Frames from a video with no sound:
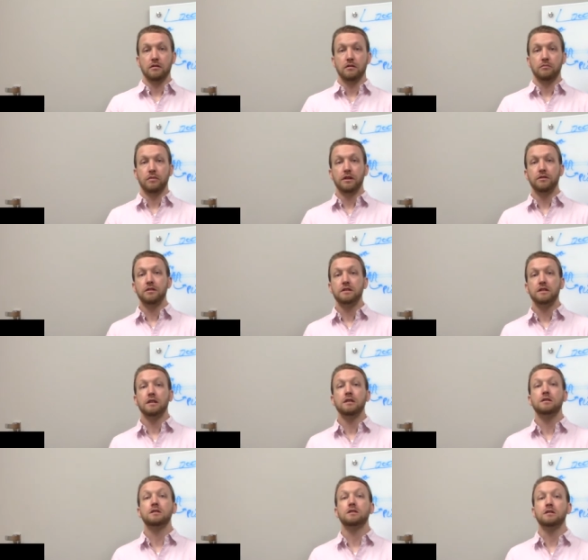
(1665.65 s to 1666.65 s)
But you can see
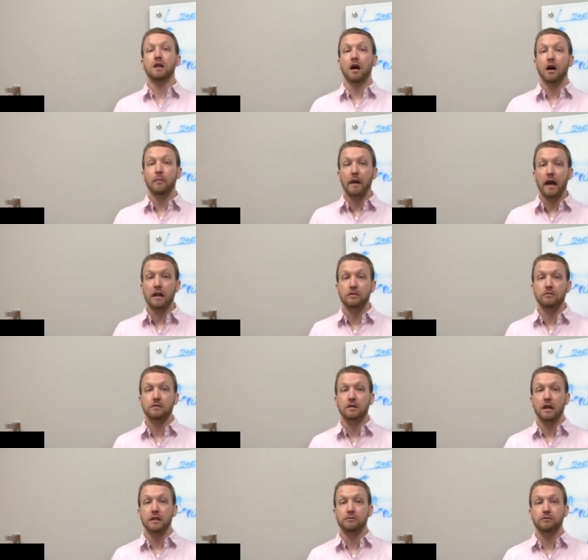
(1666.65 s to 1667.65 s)
some
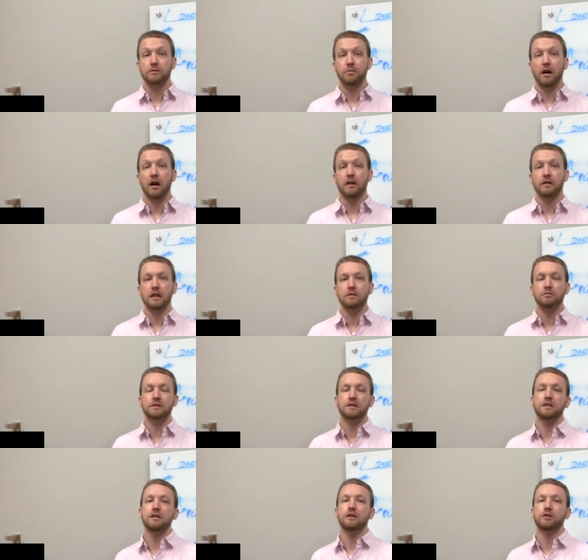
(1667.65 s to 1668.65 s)
astrocytes respond, and that's what
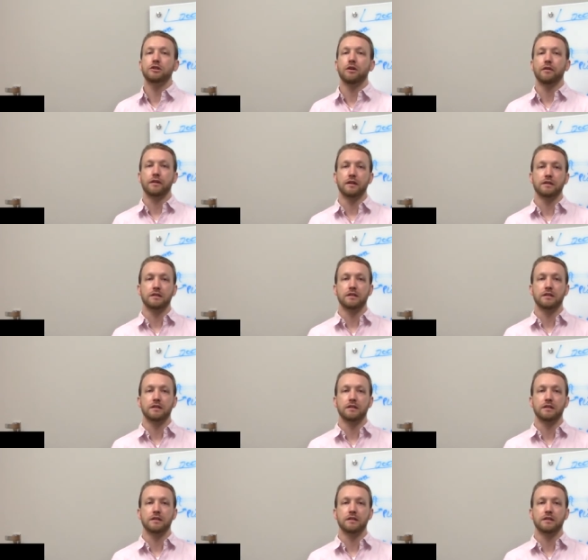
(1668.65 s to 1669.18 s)
C is showing us.